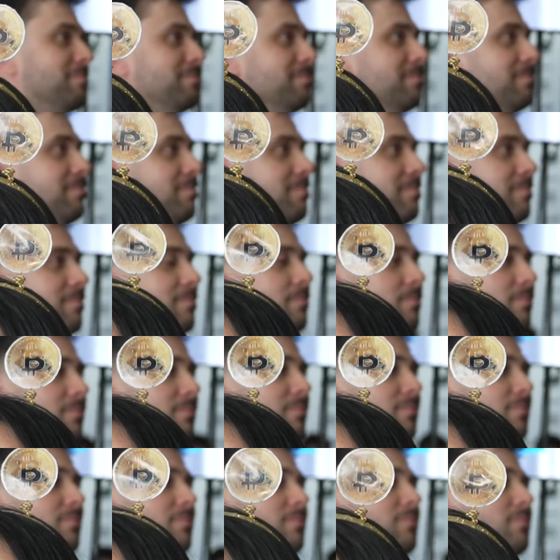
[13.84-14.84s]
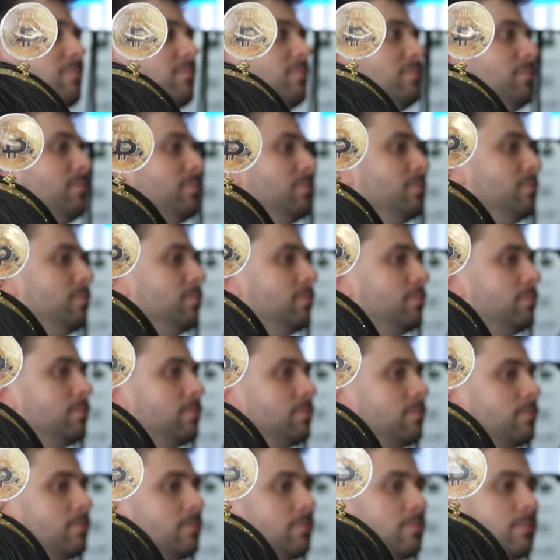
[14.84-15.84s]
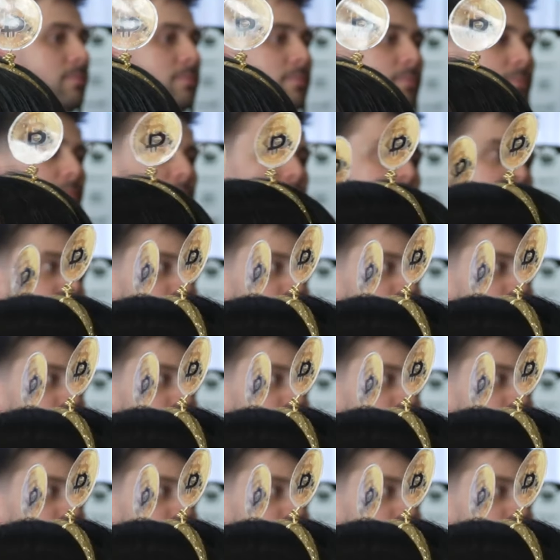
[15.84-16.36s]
(not speaking)